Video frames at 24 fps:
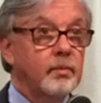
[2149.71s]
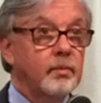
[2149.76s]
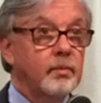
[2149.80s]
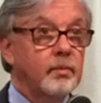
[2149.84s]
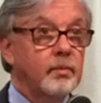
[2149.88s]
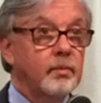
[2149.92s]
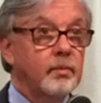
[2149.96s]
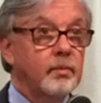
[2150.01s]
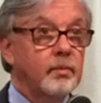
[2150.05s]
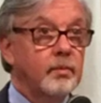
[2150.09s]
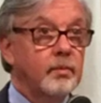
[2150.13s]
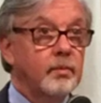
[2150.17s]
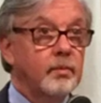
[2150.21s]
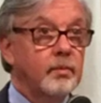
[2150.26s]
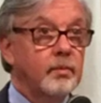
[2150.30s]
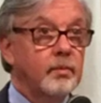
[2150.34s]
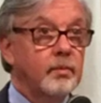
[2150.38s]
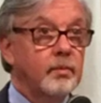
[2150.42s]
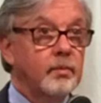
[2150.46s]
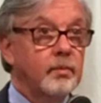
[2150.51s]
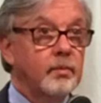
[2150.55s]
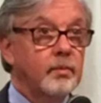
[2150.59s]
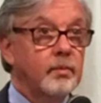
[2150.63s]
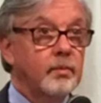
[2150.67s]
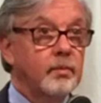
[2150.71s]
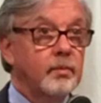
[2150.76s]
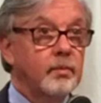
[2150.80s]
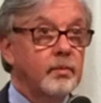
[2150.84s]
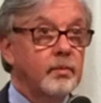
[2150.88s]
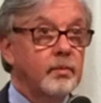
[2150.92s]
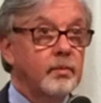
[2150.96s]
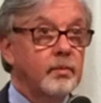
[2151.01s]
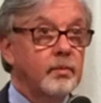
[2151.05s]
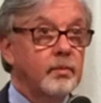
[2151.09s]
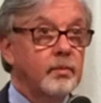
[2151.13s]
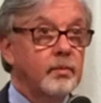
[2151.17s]

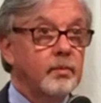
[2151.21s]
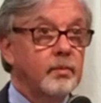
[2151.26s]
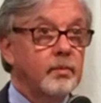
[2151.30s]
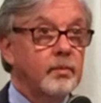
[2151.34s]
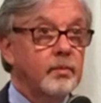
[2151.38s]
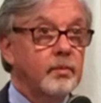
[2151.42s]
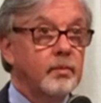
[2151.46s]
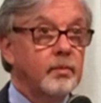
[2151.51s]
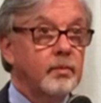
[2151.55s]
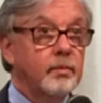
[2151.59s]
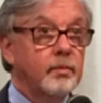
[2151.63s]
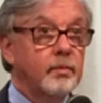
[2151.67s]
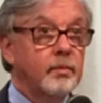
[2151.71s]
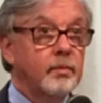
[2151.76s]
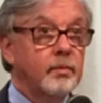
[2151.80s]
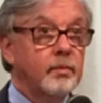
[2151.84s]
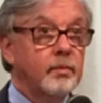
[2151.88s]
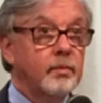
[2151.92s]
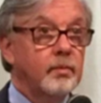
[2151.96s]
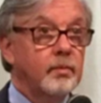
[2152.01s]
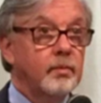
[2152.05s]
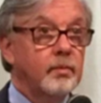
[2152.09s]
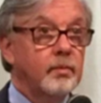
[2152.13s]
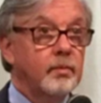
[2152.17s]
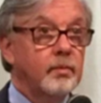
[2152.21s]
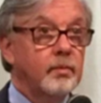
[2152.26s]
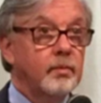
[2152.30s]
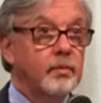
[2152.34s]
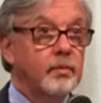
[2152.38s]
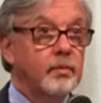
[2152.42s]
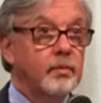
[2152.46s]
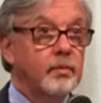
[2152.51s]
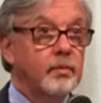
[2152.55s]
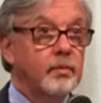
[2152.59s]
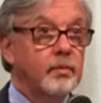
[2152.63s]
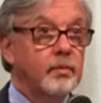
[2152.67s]

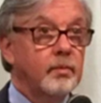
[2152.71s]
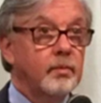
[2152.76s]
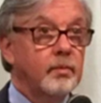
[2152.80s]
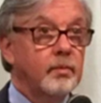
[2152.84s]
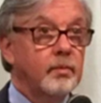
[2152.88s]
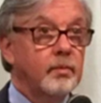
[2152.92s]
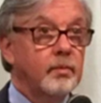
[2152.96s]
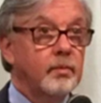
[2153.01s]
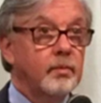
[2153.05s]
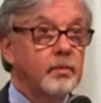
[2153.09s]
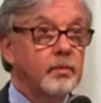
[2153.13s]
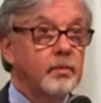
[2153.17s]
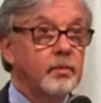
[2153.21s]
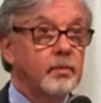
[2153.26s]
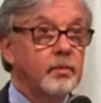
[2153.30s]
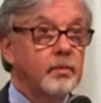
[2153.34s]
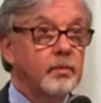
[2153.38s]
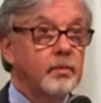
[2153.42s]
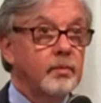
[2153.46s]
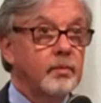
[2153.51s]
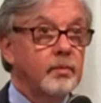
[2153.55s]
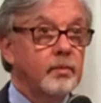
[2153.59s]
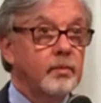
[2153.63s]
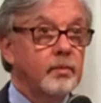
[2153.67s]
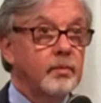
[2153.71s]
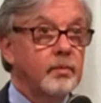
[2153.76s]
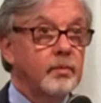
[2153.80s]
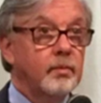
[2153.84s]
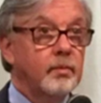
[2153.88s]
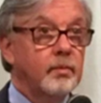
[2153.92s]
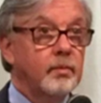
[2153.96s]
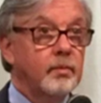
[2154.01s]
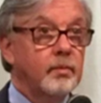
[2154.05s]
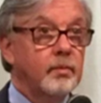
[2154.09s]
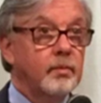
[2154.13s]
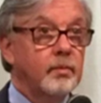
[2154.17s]

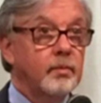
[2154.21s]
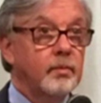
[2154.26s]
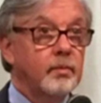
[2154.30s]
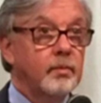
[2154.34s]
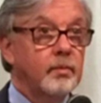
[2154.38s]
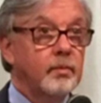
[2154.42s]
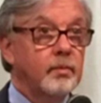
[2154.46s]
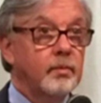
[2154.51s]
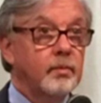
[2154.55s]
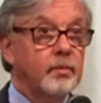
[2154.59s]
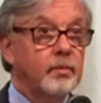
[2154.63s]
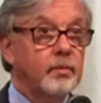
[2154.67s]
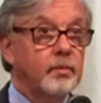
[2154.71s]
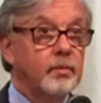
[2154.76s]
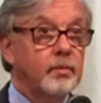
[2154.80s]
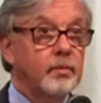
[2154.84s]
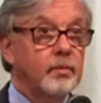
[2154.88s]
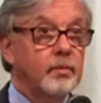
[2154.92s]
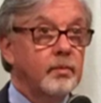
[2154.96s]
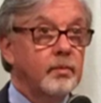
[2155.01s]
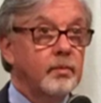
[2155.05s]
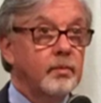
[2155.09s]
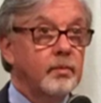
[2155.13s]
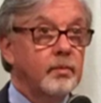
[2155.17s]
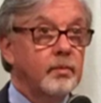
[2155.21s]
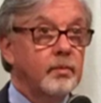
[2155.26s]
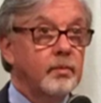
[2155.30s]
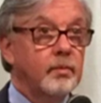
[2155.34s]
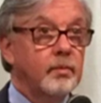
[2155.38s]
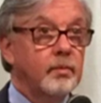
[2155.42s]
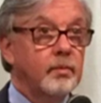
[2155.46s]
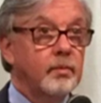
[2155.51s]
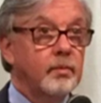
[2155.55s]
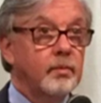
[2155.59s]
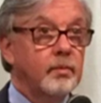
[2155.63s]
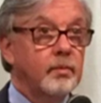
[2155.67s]

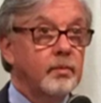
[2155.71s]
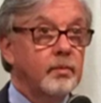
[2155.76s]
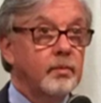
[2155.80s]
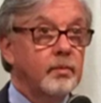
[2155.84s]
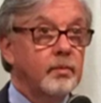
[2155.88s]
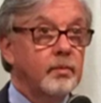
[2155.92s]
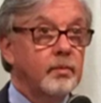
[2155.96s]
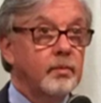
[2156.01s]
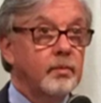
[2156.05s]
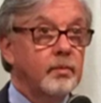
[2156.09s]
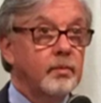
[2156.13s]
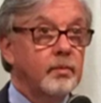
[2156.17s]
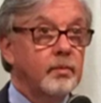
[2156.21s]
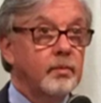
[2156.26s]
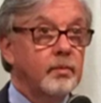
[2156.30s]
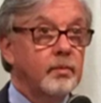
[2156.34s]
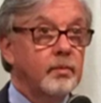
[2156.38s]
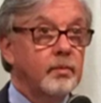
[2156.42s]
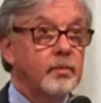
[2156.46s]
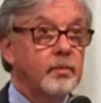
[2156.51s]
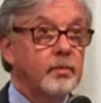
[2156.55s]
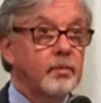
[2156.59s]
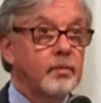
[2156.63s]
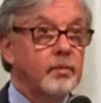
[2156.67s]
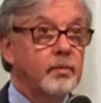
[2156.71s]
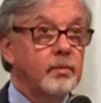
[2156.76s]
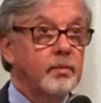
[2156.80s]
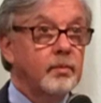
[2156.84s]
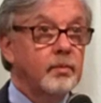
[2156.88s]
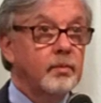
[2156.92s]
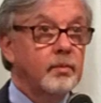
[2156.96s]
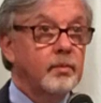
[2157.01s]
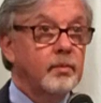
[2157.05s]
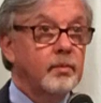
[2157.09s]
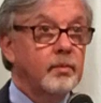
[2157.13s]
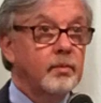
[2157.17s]

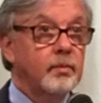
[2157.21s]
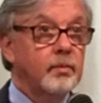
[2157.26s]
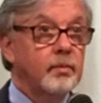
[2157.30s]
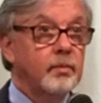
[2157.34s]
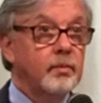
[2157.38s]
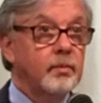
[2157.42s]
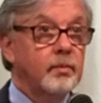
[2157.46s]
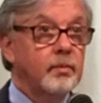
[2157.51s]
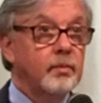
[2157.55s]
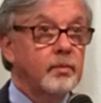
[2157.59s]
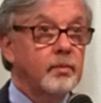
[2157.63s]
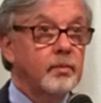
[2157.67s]
This is a still picture; no speech is visible.